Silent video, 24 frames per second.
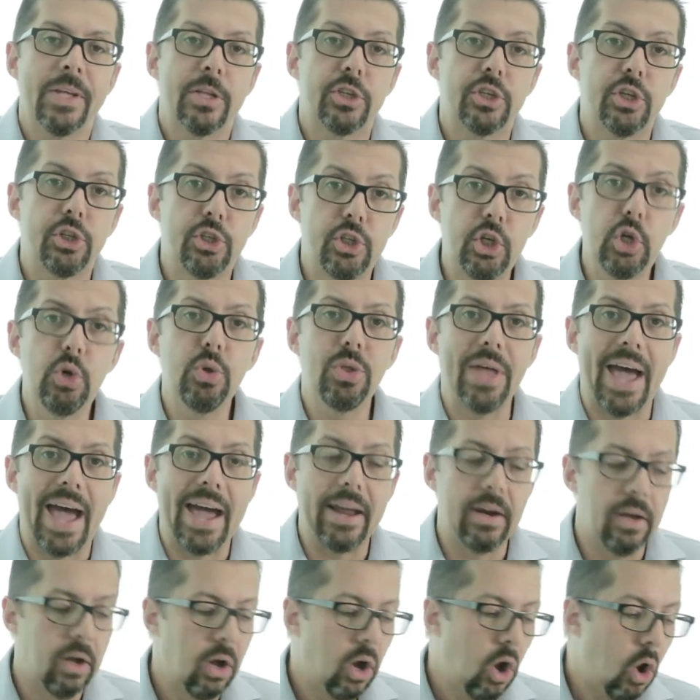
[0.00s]
To do
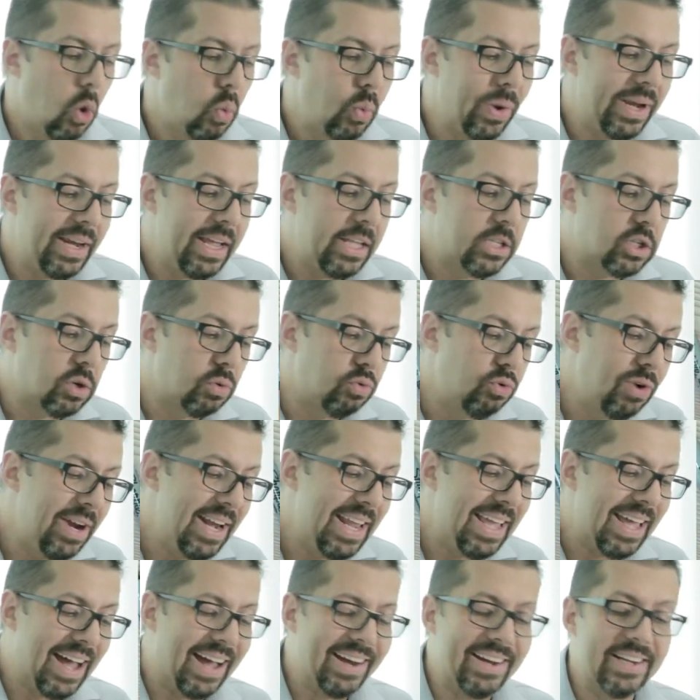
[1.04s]
that, we need to
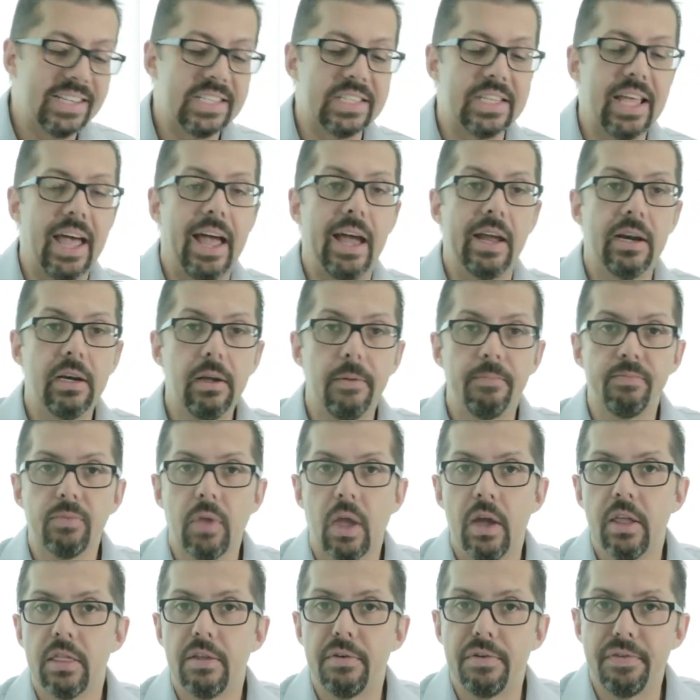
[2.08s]
really understand
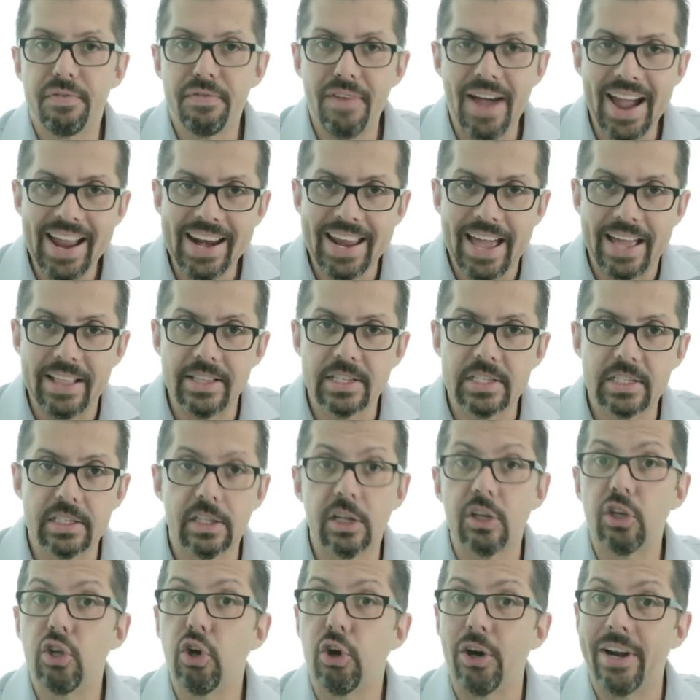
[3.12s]
the finance
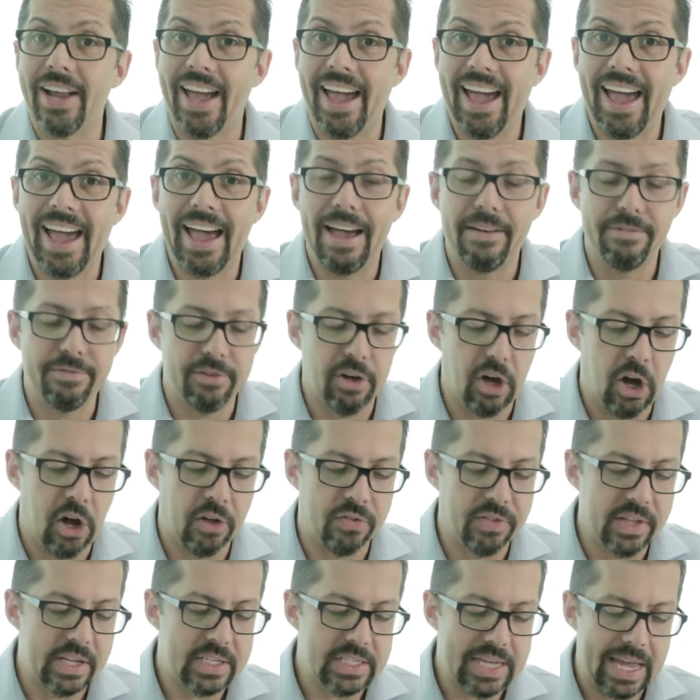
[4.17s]
that you're going to have
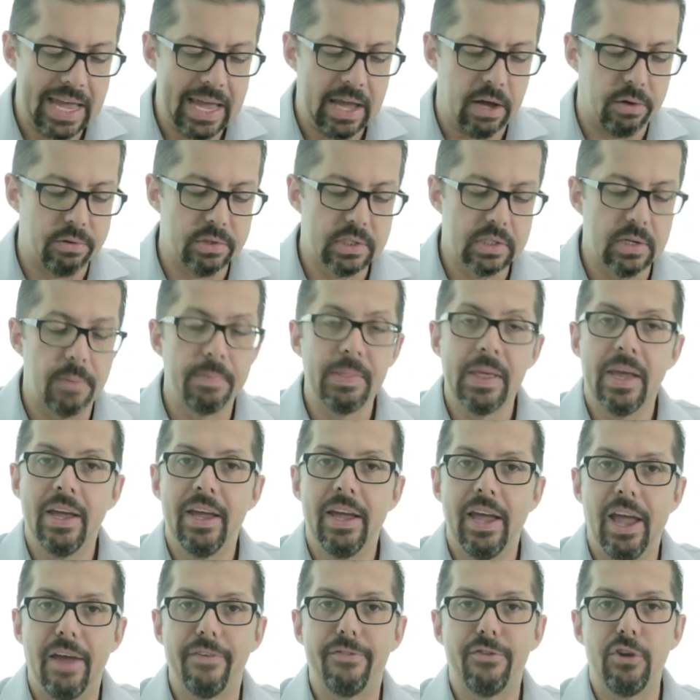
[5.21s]
on this house.
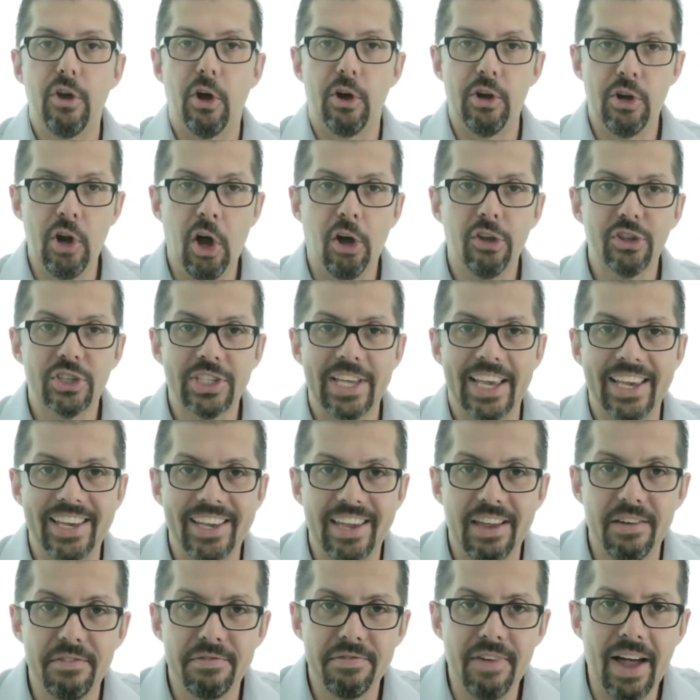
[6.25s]
If you're not
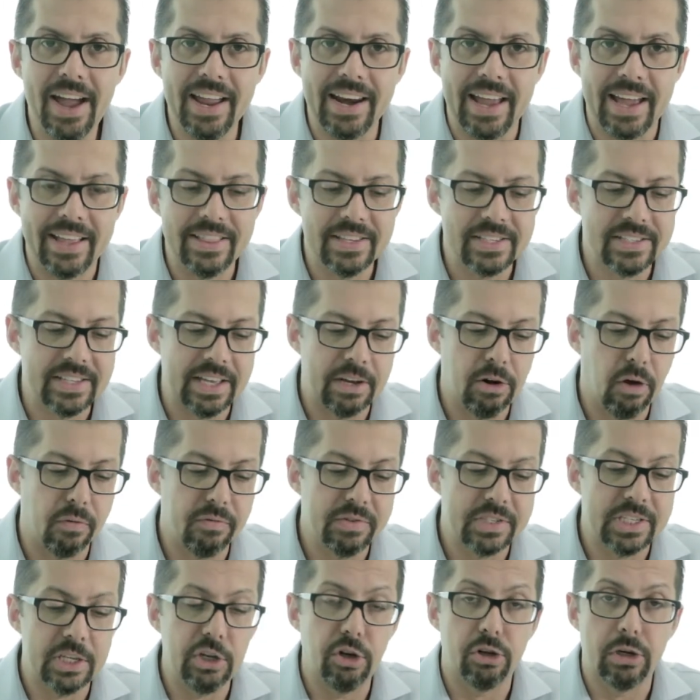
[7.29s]
taking finance, then
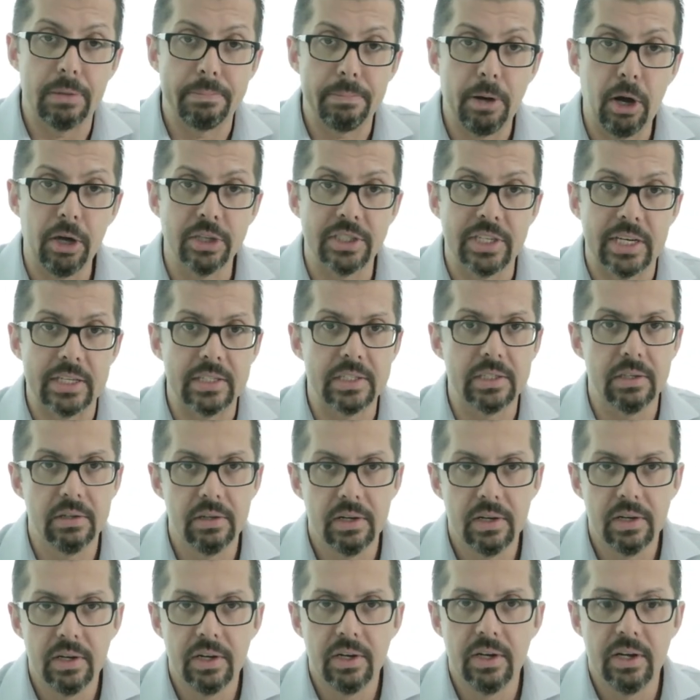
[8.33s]
obviously your deposit
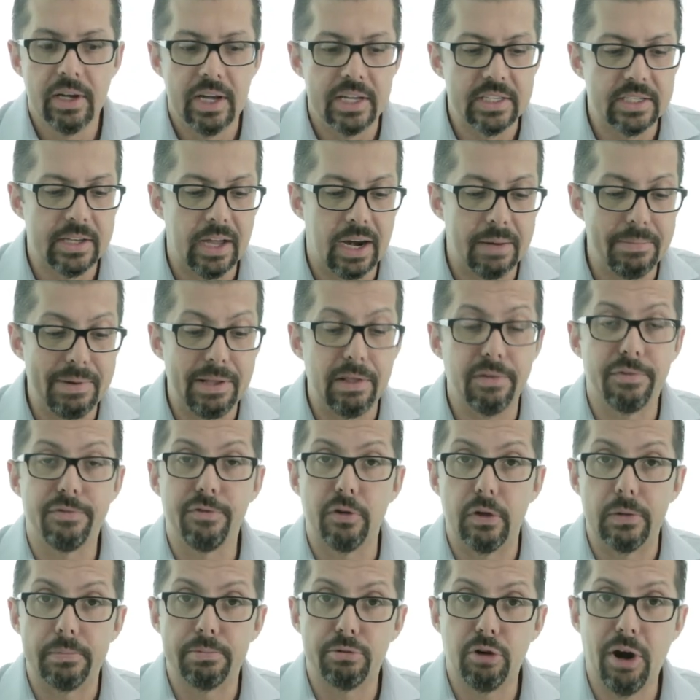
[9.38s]
is going to be the
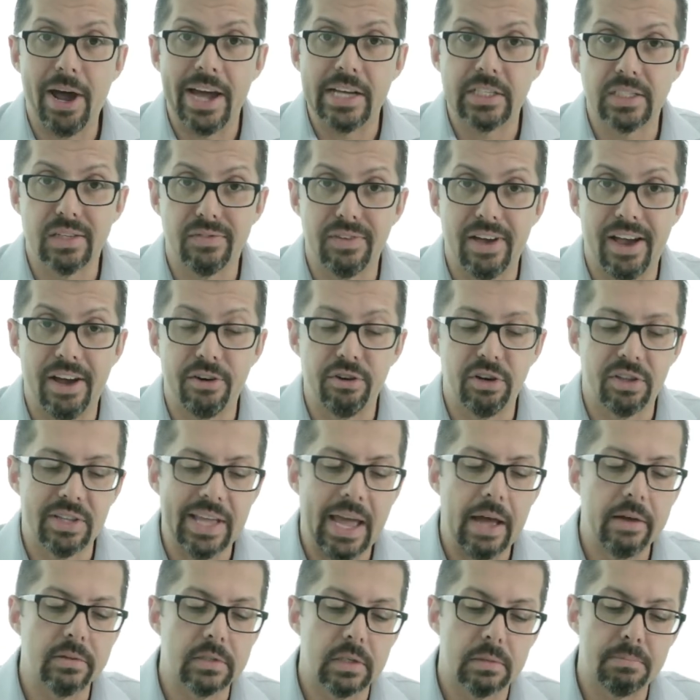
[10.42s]
full price of
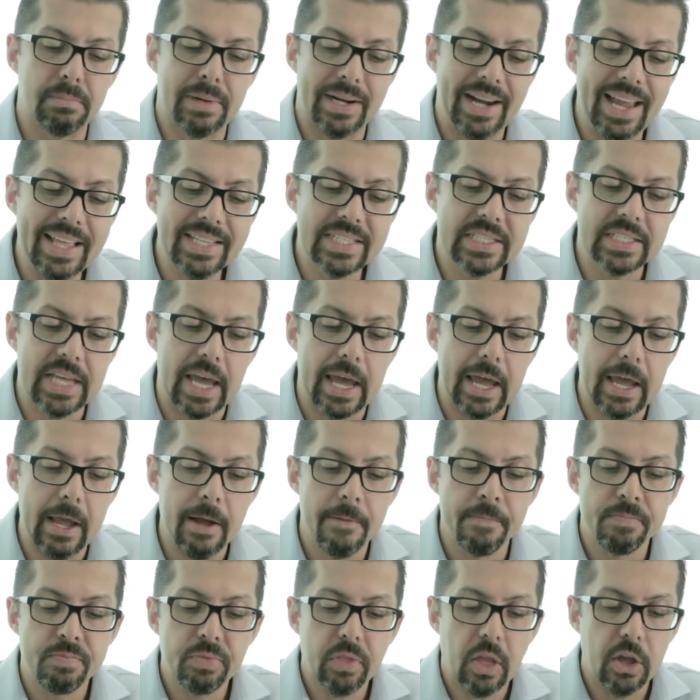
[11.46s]
$100,000. But let's
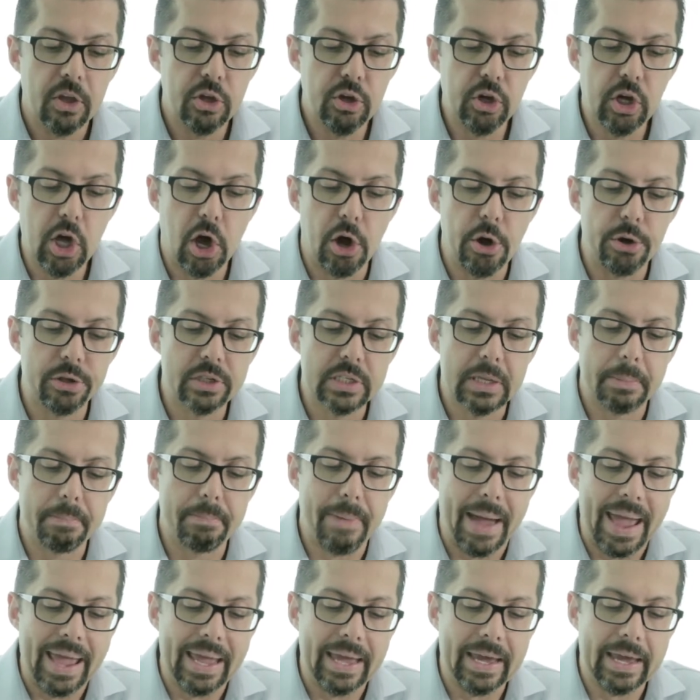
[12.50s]
say you go to
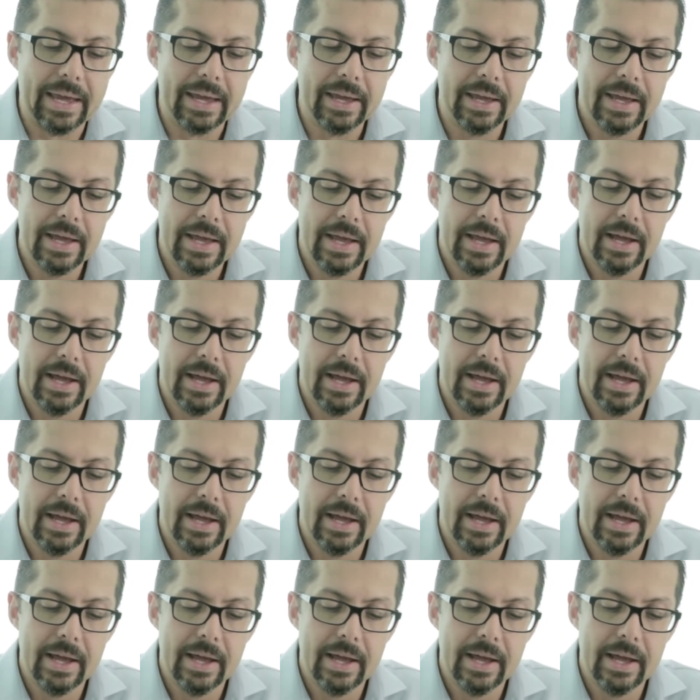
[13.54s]
bank